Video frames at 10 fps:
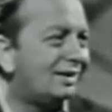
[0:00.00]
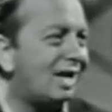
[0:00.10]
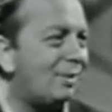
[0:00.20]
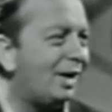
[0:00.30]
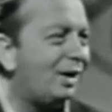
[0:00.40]

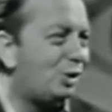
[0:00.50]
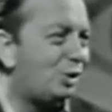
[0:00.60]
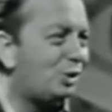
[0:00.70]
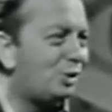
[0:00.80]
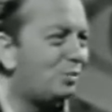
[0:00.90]
Coming
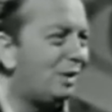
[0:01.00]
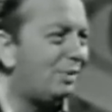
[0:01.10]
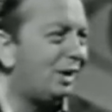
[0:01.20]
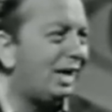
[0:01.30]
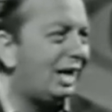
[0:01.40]
home,
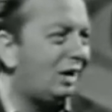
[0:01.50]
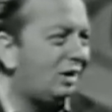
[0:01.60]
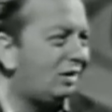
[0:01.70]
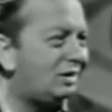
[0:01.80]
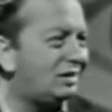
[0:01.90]
baby, now.
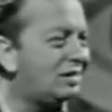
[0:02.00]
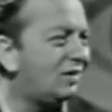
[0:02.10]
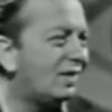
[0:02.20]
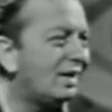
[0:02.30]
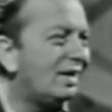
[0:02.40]

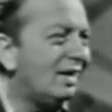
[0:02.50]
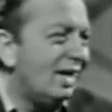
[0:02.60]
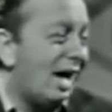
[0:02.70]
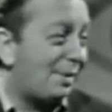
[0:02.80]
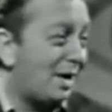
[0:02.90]

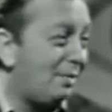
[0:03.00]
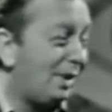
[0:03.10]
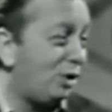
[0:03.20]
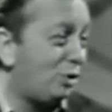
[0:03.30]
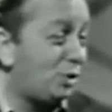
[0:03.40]
I'm
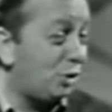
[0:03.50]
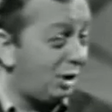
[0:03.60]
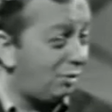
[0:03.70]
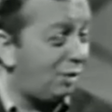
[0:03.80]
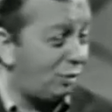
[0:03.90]
coming home, you
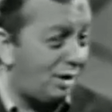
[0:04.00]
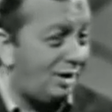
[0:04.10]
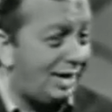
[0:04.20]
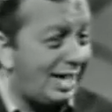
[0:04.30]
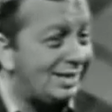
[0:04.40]
hearing
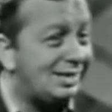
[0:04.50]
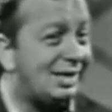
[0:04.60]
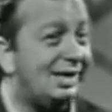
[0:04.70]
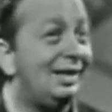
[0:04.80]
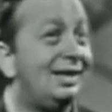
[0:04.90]
what I
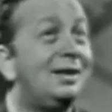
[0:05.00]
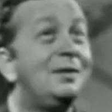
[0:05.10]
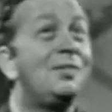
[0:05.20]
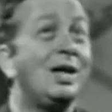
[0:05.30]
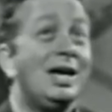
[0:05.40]
say.
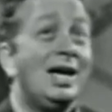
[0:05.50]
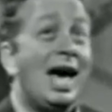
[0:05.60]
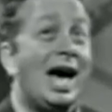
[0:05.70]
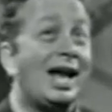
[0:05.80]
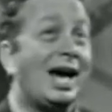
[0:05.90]

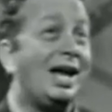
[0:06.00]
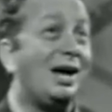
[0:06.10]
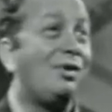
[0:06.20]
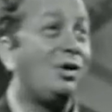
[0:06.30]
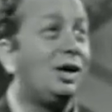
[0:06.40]
And I
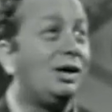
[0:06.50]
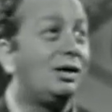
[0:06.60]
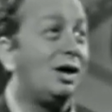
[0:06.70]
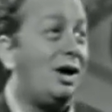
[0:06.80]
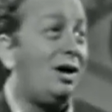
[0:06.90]
never
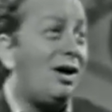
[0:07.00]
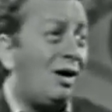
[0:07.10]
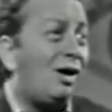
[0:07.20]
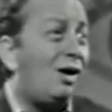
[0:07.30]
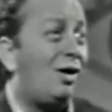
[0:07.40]
will
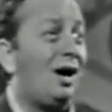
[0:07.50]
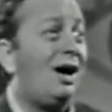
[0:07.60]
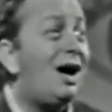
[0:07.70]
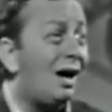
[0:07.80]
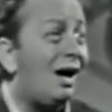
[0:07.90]

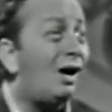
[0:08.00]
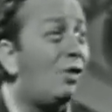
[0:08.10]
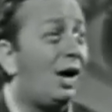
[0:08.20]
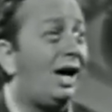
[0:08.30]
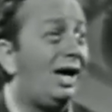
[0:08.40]
go
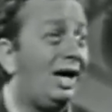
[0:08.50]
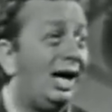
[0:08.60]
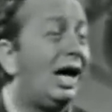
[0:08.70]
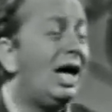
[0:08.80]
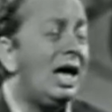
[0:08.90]

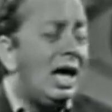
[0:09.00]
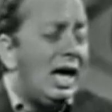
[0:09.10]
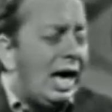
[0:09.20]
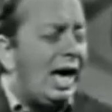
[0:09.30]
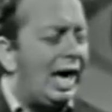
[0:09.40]
away.
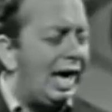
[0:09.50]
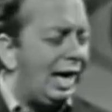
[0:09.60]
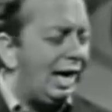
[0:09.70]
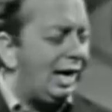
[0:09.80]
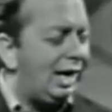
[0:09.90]
Hey,